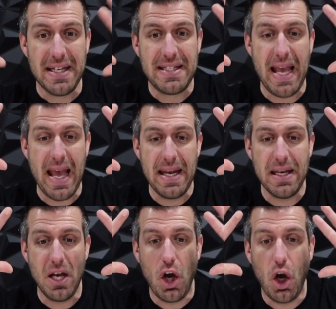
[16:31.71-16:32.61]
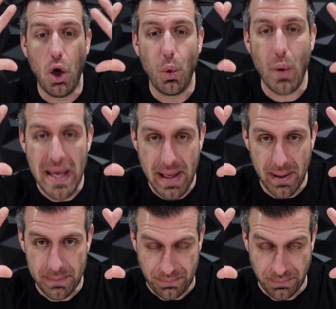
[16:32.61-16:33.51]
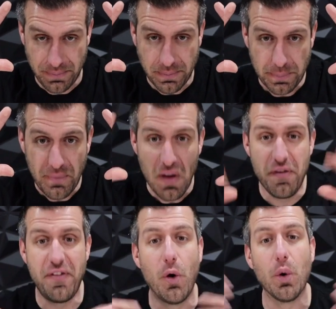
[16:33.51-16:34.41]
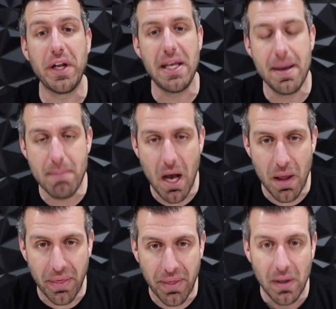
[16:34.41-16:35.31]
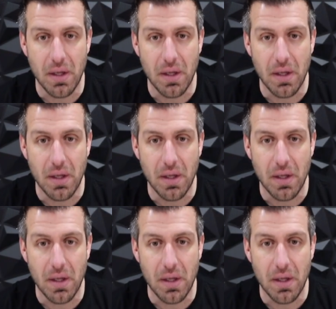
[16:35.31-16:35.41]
10 a week, 40 a month.